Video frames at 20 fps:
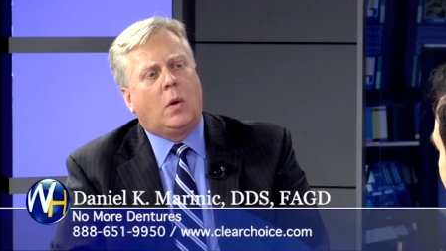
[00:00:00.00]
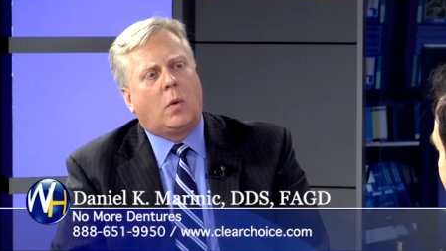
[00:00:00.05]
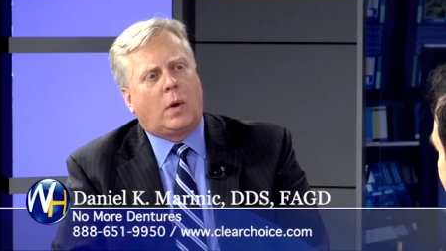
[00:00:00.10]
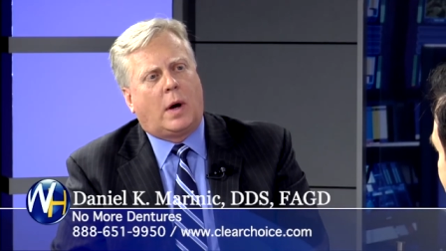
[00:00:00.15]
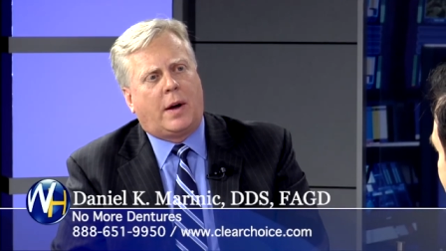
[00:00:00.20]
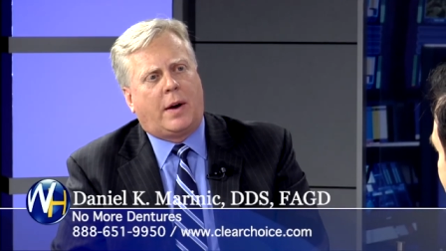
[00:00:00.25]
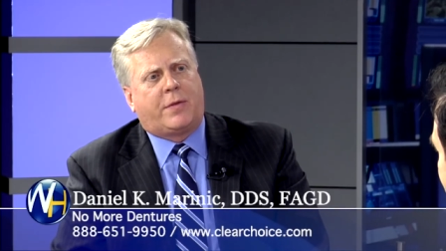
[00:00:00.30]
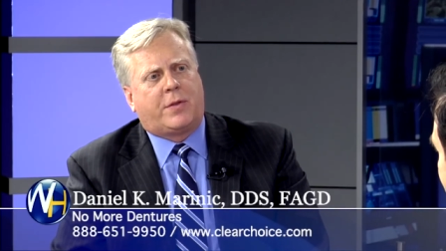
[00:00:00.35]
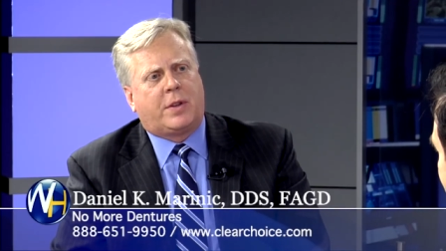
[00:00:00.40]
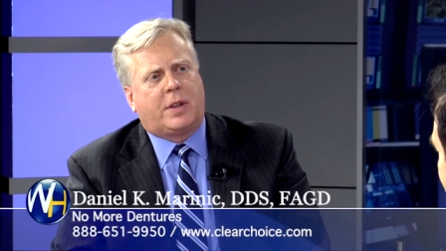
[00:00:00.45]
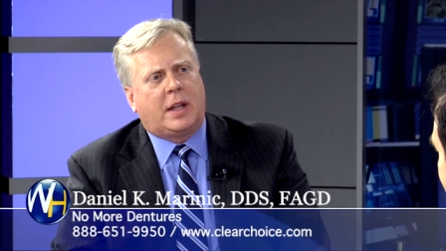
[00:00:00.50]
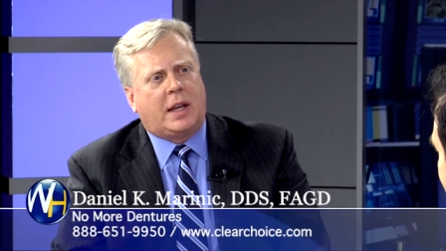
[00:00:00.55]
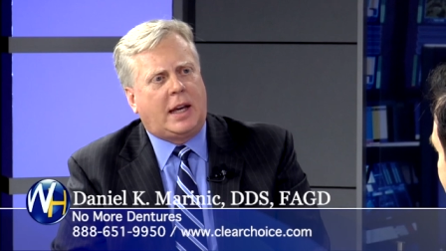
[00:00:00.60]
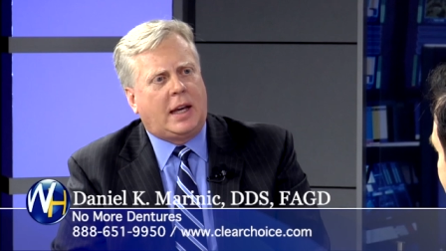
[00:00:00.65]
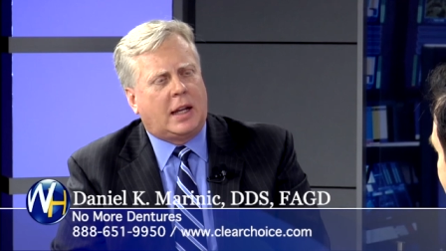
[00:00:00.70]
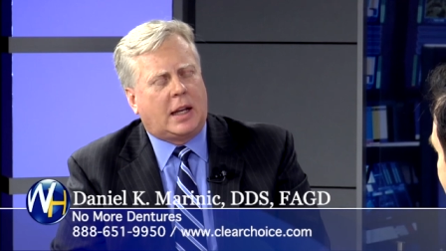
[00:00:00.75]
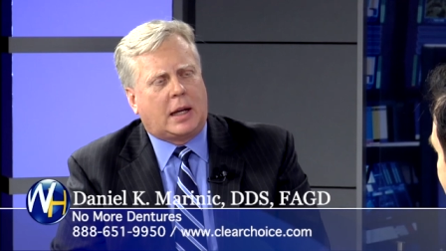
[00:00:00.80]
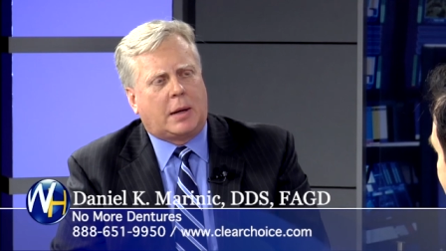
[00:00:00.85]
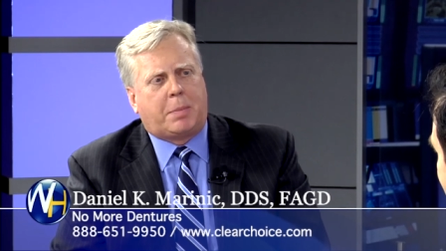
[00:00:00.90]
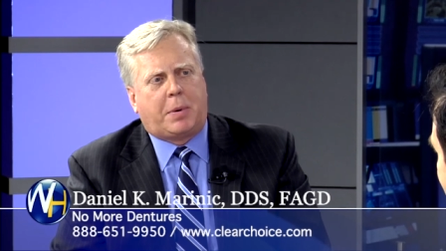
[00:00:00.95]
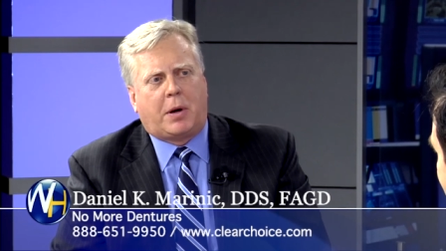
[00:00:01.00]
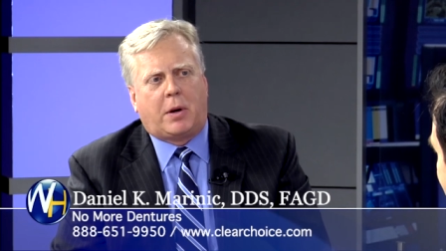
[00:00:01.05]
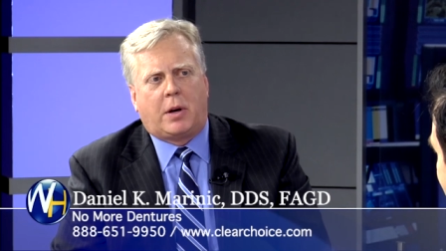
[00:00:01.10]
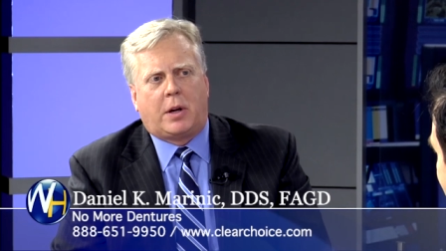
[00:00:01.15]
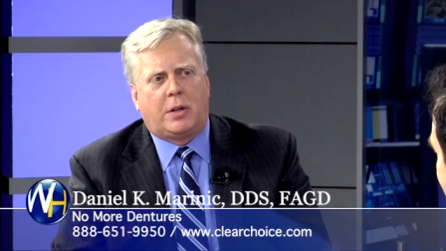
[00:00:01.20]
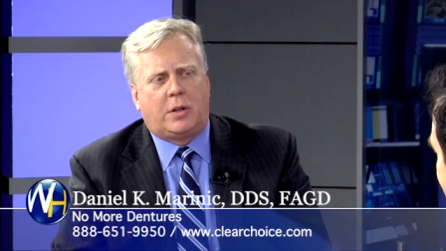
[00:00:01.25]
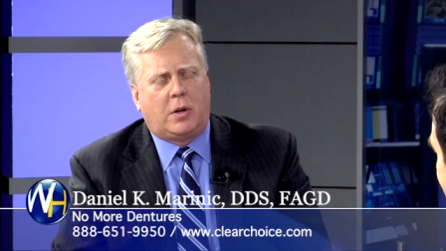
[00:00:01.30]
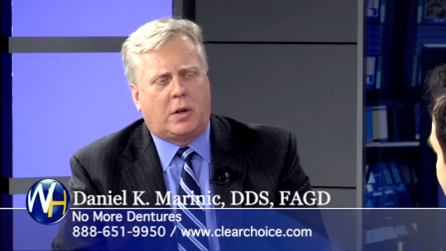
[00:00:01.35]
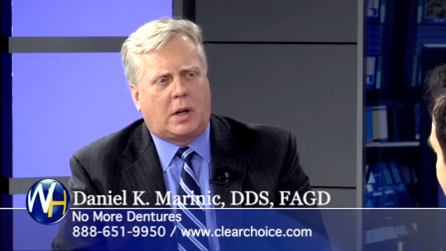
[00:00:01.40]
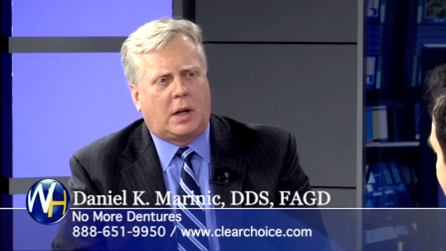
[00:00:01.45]
Well, after the healing
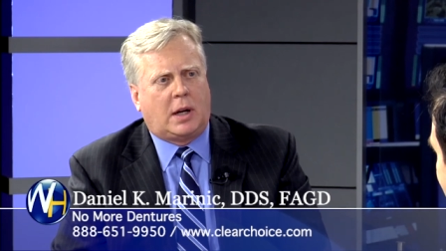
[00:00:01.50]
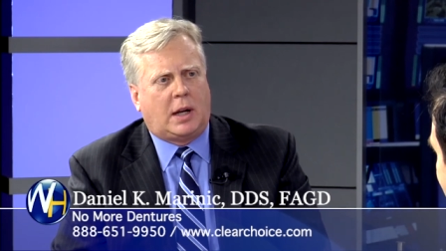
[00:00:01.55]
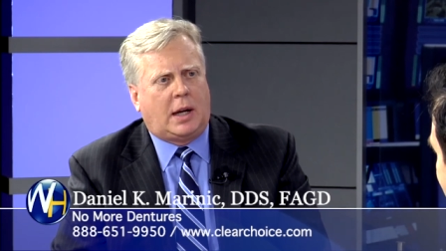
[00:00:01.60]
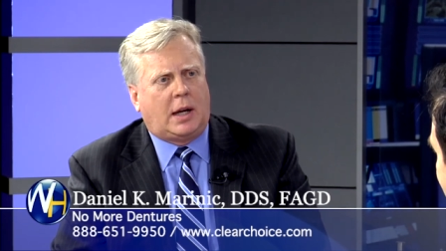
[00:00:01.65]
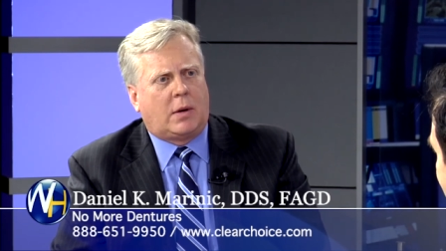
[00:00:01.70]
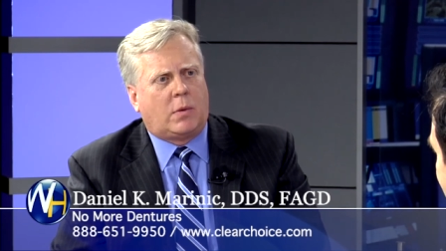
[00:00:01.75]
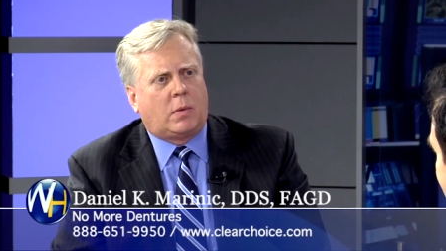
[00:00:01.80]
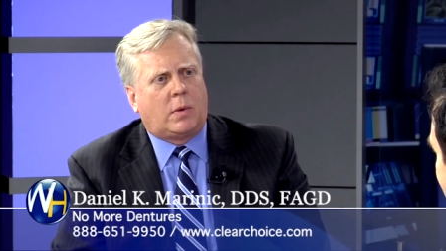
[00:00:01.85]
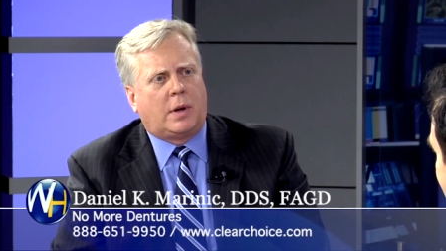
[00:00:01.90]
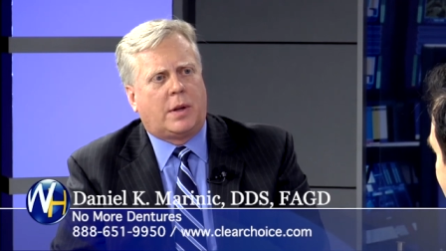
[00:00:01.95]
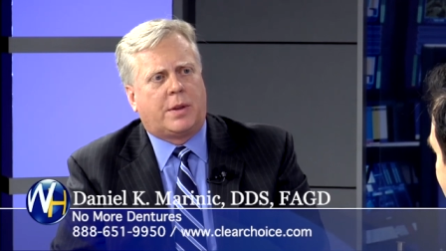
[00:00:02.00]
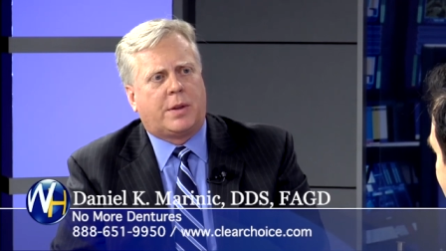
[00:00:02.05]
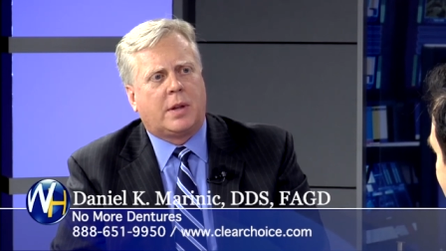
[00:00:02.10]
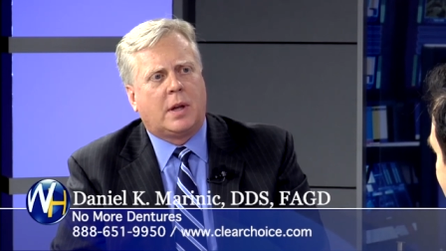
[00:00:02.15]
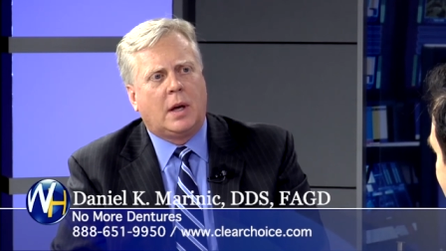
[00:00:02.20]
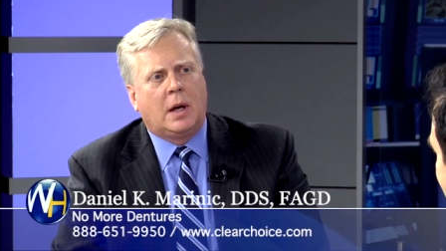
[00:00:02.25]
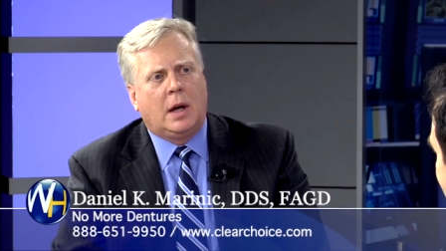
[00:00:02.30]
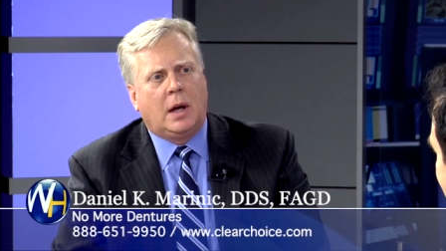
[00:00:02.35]
period, you can eat with